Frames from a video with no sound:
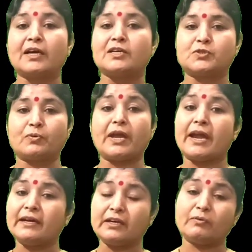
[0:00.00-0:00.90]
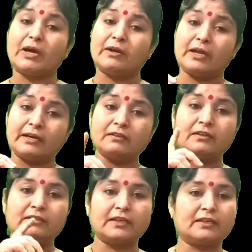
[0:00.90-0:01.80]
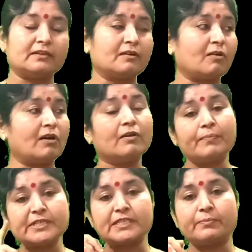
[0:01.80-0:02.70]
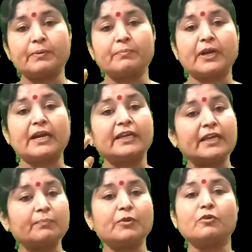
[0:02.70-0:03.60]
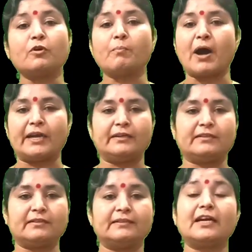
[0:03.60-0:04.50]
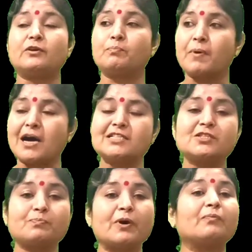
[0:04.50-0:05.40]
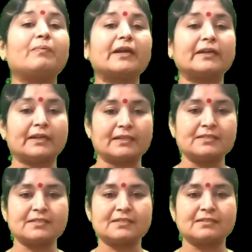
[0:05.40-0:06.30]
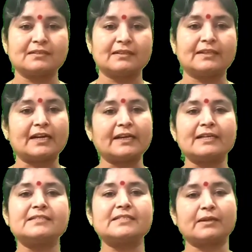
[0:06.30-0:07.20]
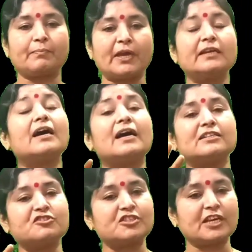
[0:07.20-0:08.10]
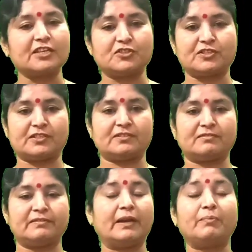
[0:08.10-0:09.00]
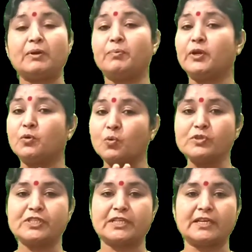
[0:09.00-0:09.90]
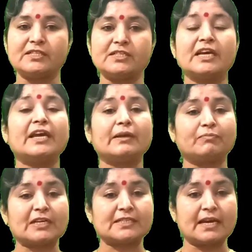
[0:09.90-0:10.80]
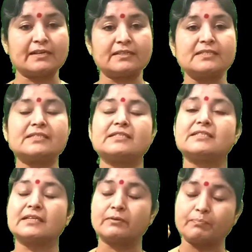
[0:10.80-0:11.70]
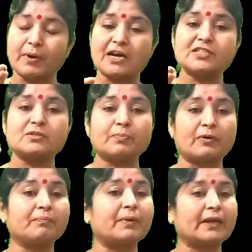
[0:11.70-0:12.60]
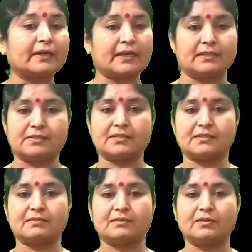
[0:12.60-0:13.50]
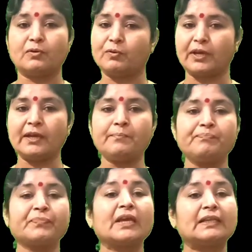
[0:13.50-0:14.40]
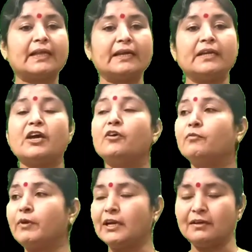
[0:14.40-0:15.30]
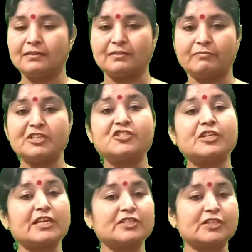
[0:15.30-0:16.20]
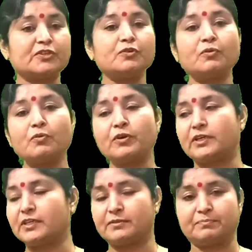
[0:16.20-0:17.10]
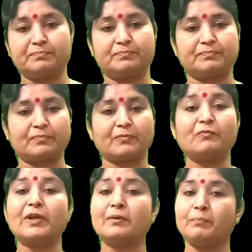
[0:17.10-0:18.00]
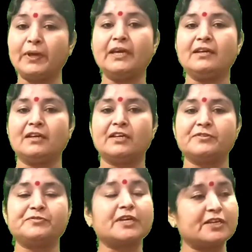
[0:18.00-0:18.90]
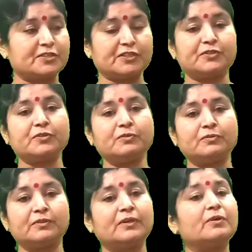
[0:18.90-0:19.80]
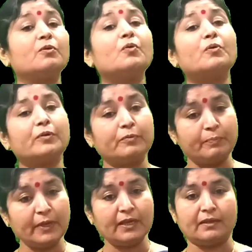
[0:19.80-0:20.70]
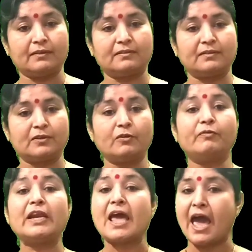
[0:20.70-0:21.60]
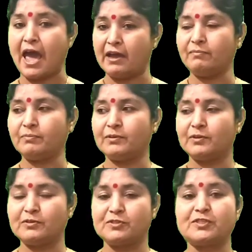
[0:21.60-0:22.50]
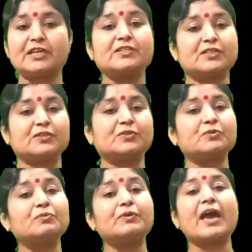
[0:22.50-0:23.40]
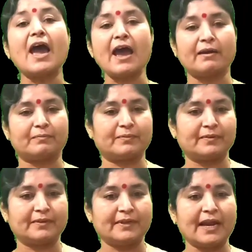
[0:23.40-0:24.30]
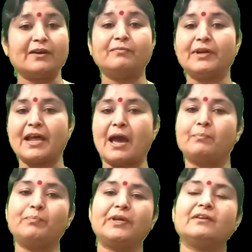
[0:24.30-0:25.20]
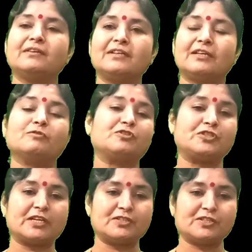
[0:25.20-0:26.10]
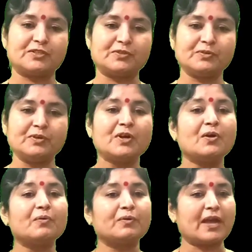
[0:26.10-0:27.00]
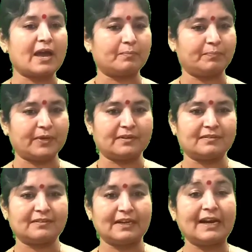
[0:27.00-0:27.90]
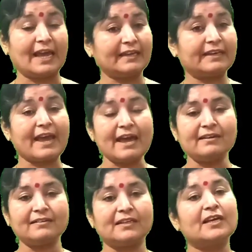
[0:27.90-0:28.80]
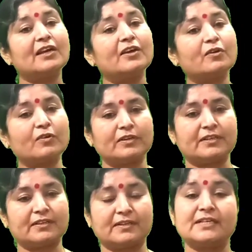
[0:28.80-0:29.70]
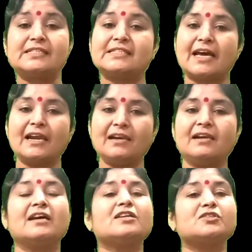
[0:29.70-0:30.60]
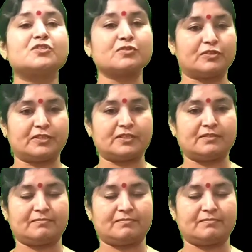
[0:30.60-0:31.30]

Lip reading: So, and another thing, always remember and keep in your mind that past perfect tense, the tense remain unchanged. There will be no change if the sentence is in past perfect tense. Okay? Then will change into would. Will be change into would be. Will have change into would have. And will have been would change into would have been. Like can, could, shall, should.